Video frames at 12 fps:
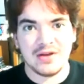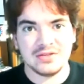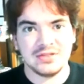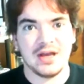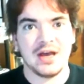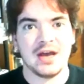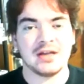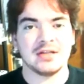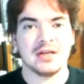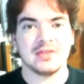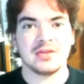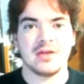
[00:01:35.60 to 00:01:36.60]
act that the
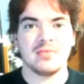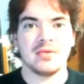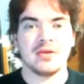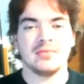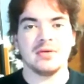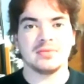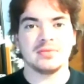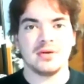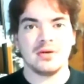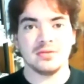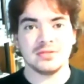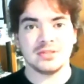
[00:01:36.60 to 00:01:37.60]
government come up called
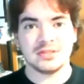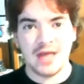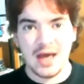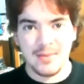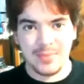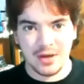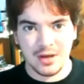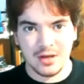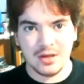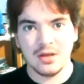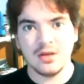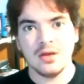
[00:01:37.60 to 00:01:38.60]
SAPA,
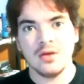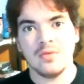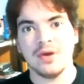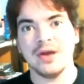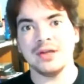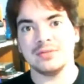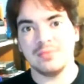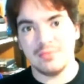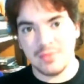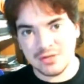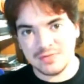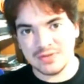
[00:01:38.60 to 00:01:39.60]
which
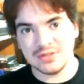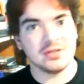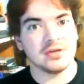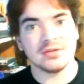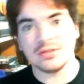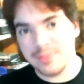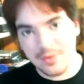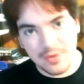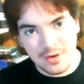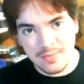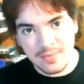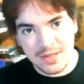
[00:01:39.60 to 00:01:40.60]
most of us don't
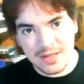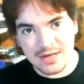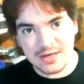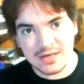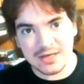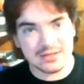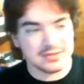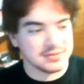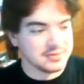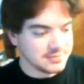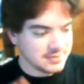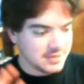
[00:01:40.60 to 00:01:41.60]
support because
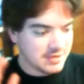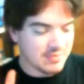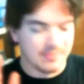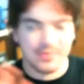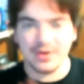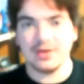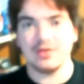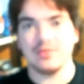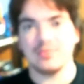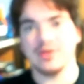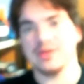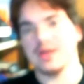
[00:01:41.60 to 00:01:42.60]
it would
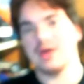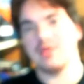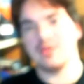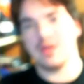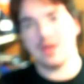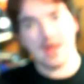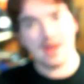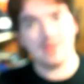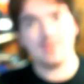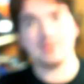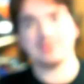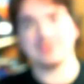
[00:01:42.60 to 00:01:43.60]
bring down a lot of
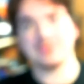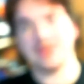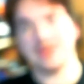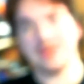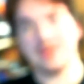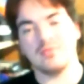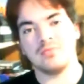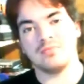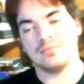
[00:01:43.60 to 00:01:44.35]
website and